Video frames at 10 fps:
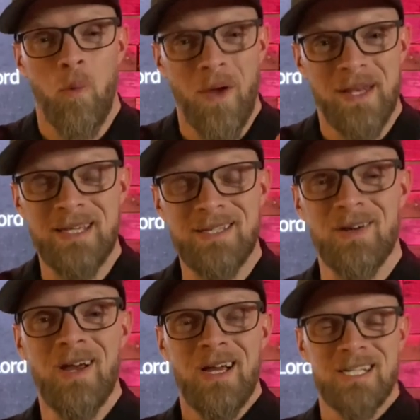witness
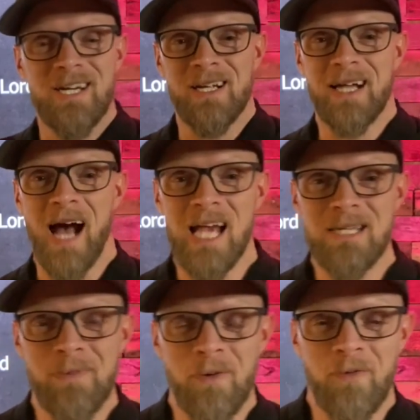or share the
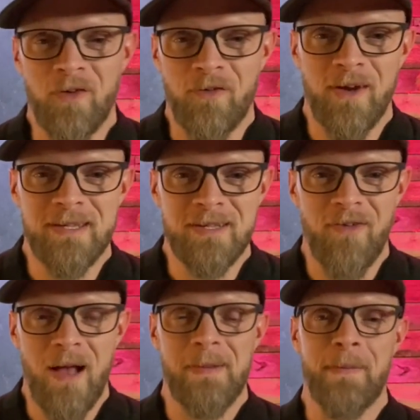gospel with your friends and
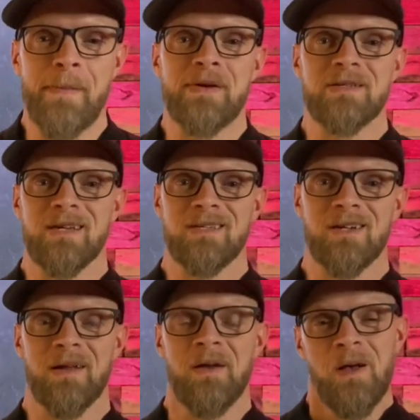family members because
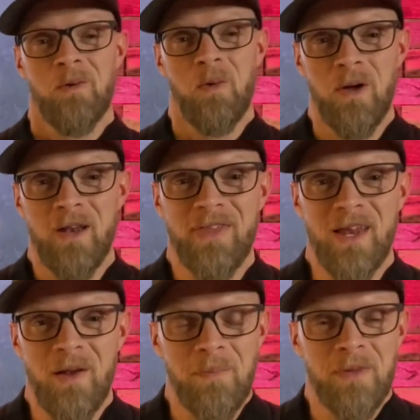you're like, well, what if they
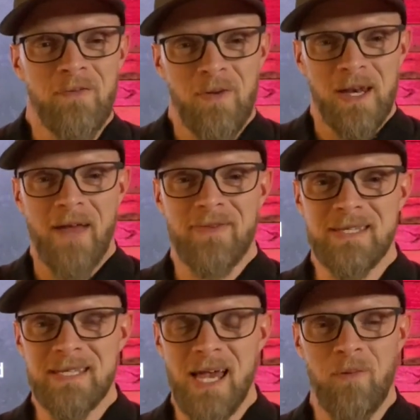don't believe what I have to
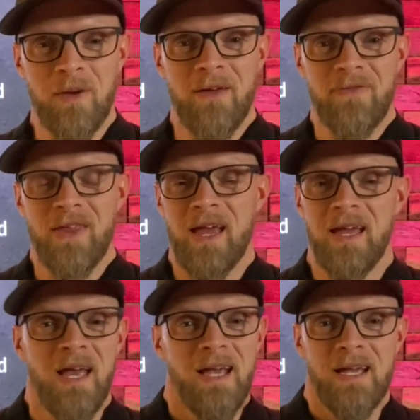say? What if
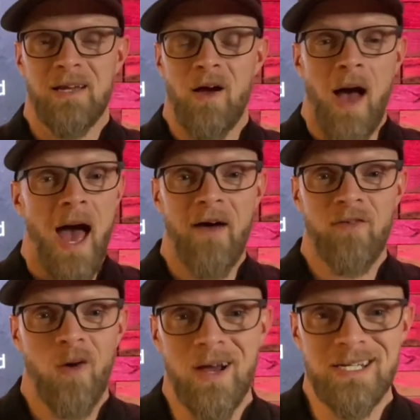they,
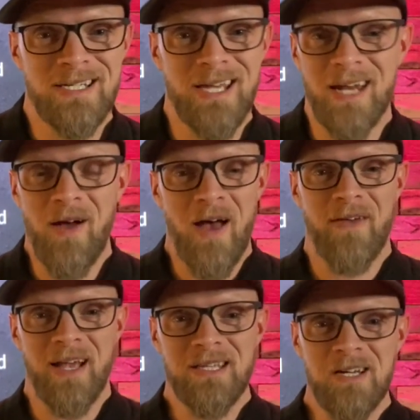have questions I don't have
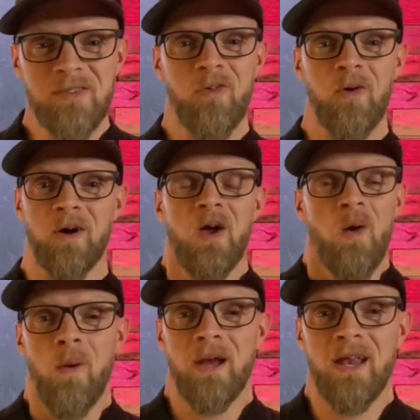answers for?
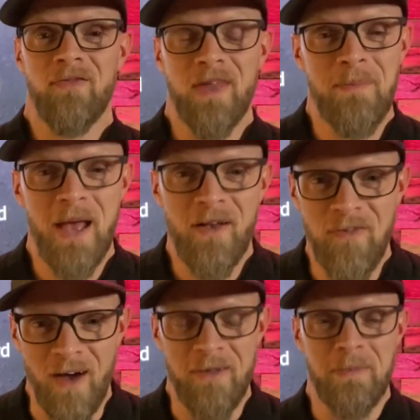What if they make
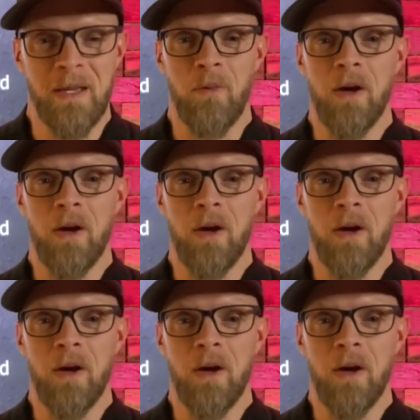fun of me?